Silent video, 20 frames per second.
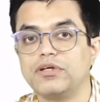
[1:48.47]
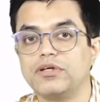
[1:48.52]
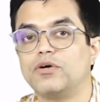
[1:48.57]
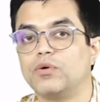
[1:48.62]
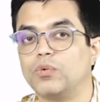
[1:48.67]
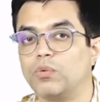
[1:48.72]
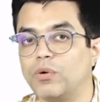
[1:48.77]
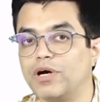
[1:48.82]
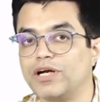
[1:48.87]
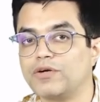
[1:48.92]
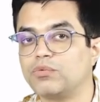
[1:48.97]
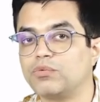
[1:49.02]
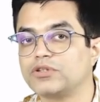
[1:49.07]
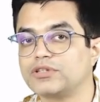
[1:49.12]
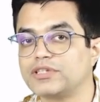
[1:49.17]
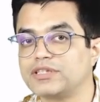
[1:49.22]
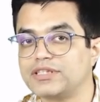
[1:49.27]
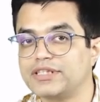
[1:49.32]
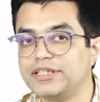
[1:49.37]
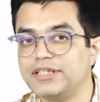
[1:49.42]
One was a
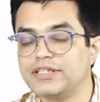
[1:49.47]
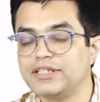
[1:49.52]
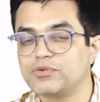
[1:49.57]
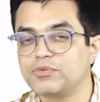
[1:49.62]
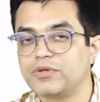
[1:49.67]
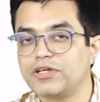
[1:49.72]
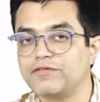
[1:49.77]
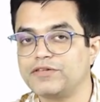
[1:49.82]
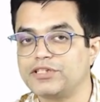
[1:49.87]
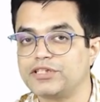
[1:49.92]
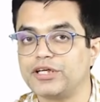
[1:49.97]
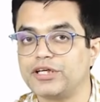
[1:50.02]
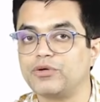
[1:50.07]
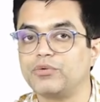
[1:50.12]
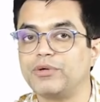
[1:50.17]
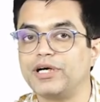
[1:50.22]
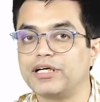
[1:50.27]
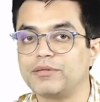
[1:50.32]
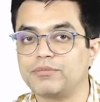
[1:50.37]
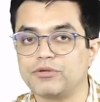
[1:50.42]
serious one which
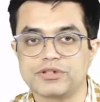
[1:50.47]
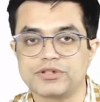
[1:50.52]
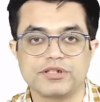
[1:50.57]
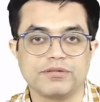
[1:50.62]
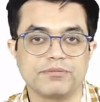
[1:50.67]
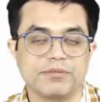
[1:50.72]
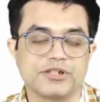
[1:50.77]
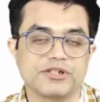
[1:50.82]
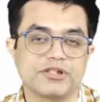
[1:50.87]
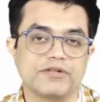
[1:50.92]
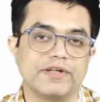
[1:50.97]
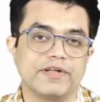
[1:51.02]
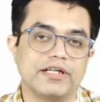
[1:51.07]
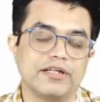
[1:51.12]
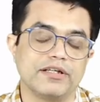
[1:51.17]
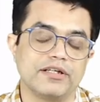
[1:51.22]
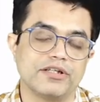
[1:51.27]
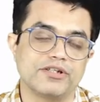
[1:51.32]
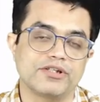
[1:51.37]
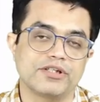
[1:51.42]
required positive pressure
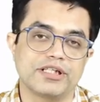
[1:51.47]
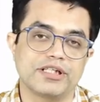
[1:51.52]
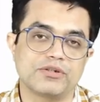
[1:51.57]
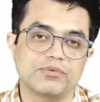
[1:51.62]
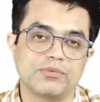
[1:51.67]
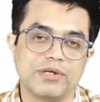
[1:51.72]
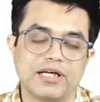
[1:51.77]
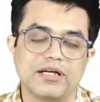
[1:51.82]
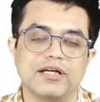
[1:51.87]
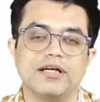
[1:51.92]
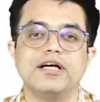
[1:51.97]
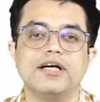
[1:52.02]
ventilation as well.